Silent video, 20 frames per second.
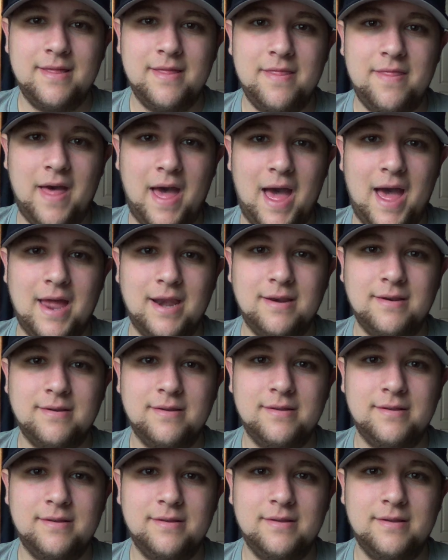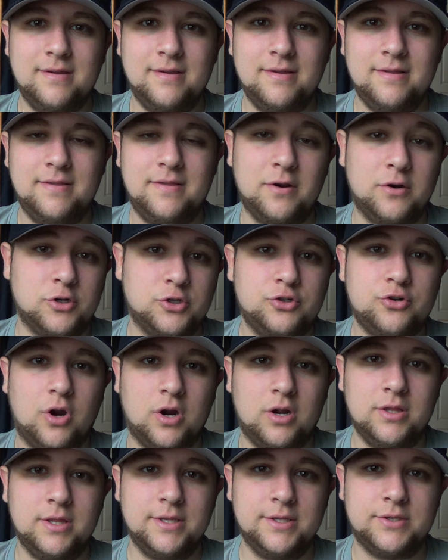that they're
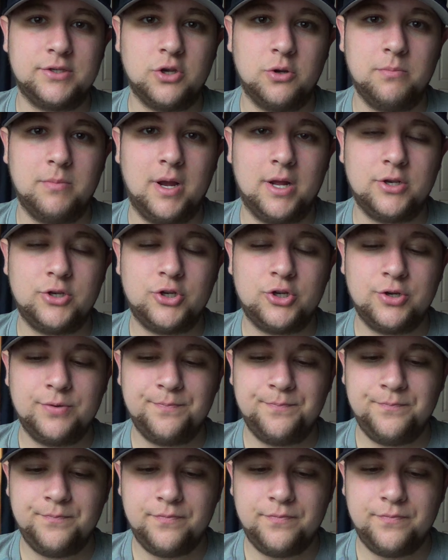struggling so much.